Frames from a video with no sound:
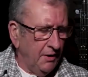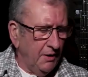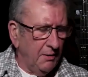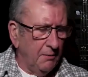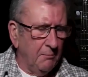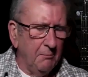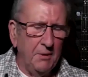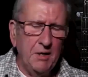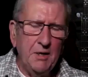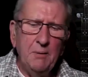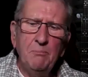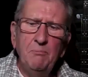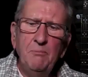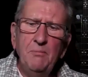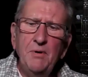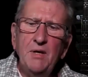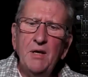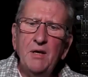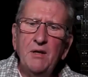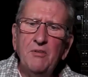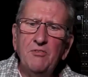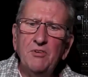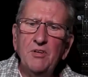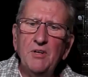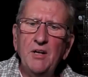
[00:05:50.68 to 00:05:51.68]
Meet
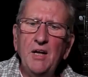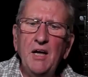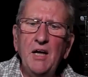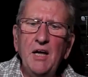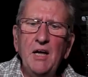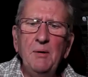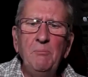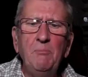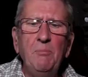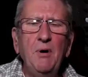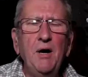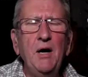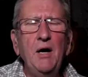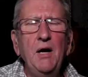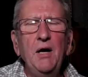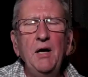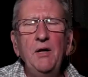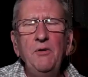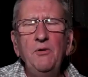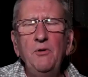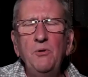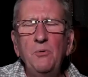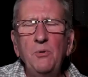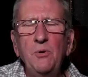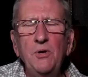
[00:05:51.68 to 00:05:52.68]
me tonight by
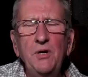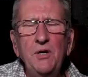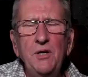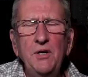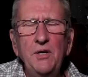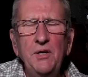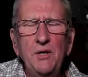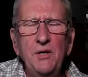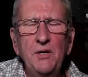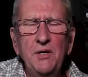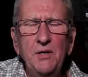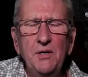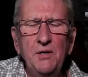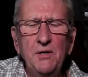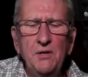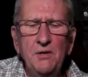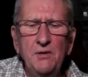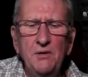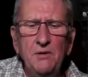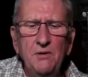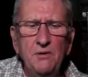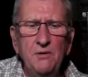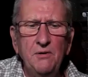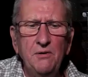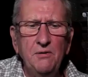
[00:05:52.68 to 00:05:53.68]
the
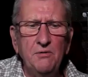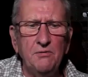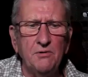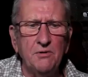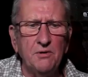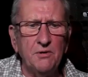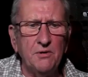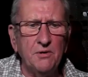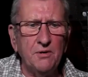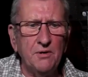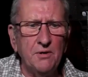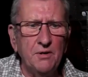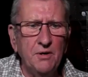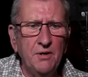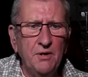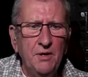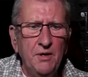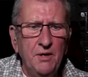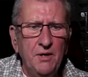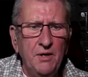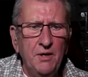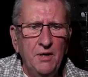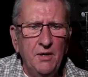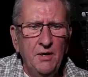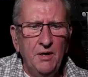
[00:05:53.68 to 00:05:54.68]
river,
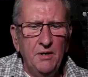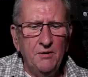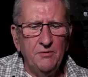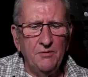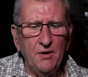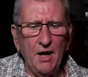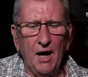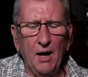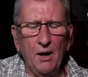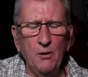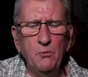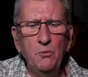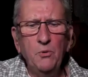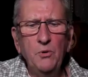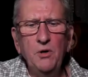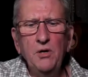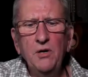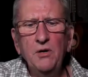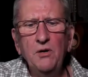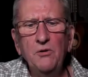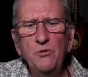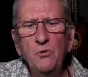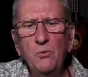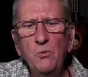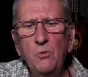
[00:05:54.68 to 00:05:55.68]
down
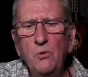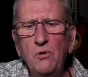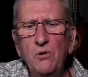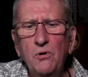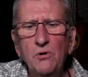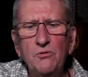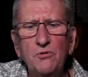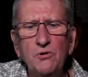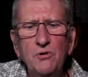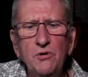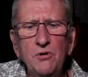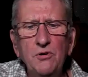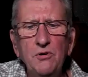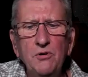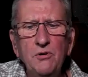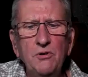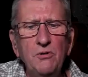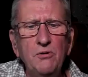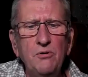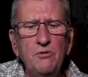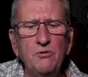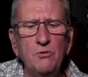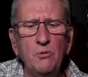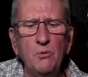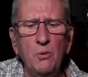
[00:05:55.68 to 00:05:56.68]
where the
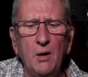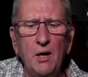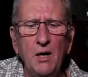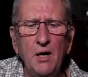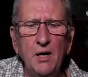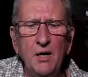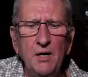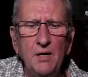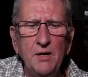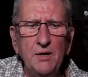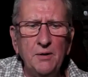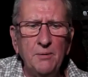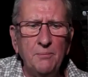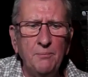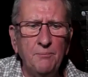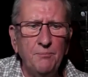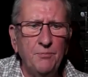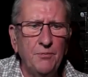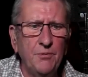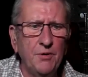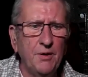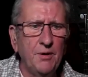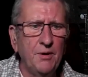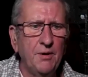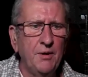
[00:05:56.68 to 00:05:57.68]
waters are wide,
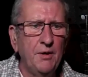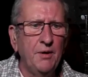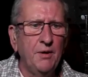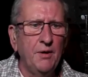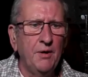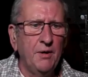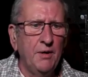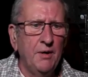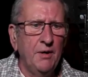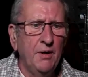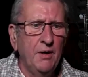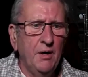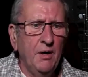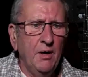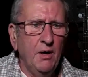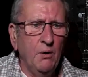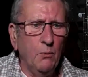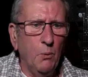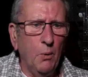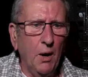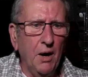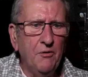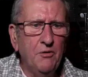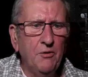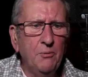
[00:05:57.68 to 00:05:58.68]

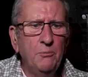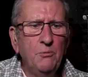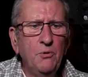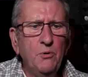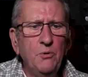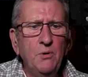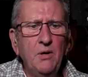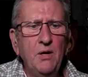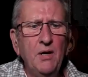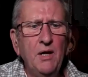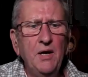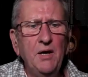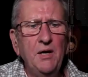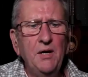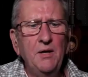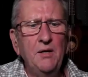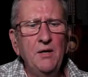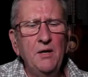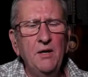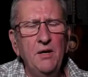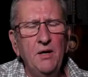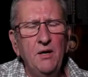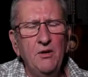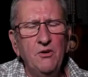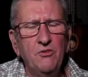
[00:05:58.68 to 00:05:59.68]
where the moonlight
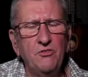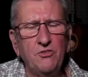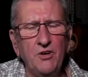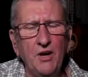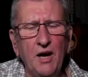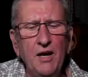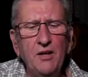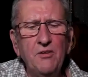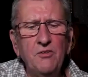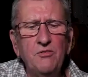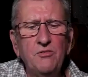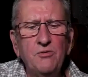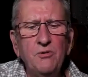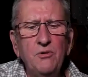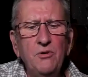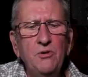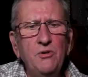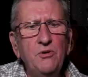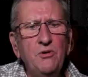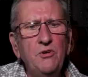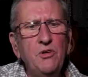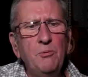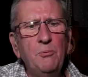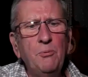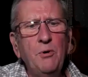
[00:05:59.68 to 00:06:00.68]
shines
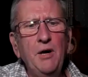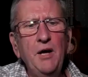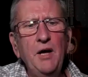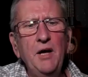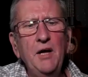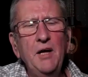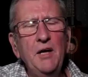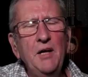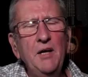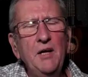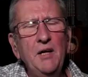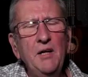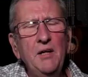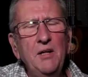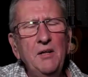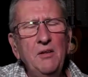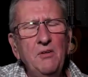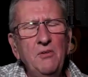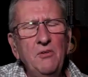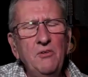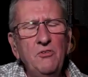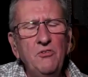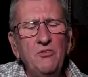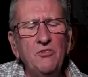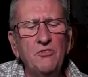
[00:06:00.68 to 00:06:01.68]
through the
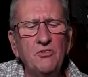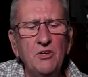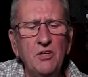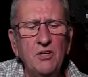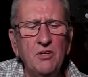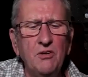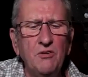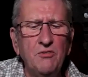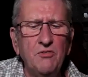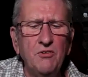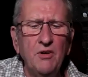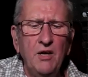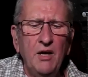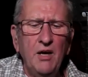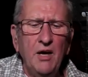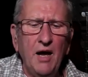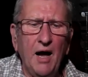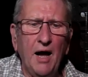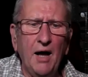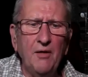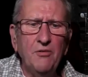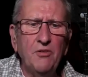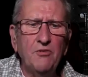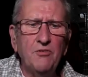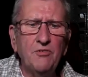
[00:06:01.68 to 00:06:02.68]
branches
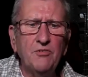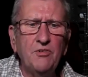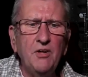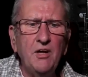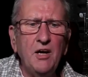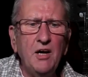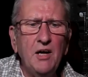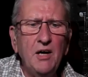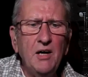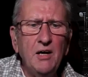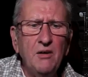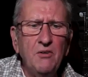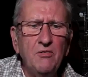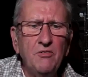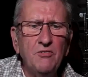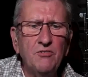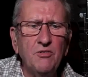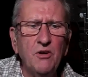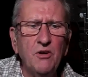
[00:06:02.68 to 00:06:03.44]
and the stars